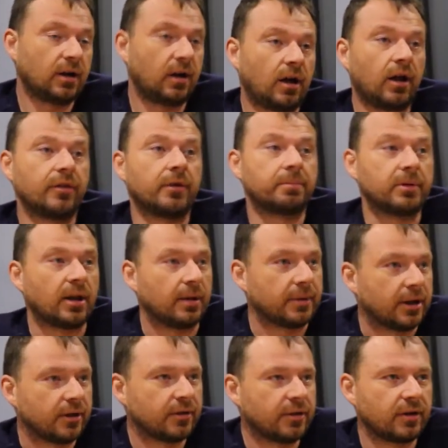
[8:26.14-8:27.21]
all the
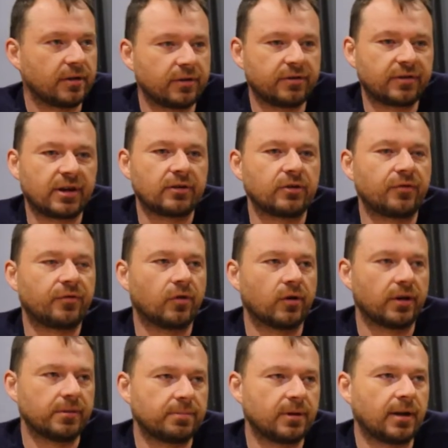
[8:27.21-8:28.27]
plumbing, the Schedule
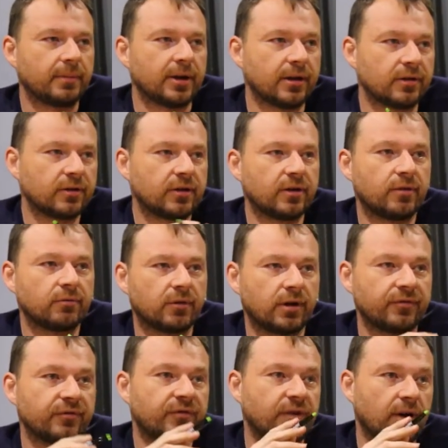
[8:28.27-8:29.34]
40 plumbing to
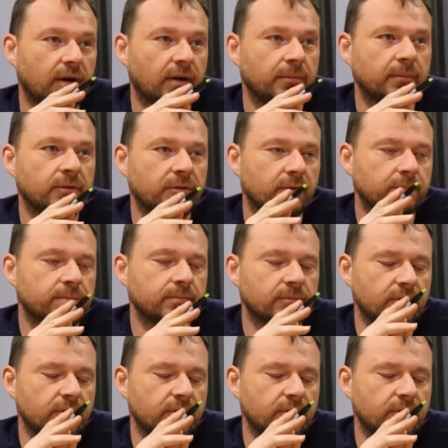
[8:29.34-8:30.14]
run from the,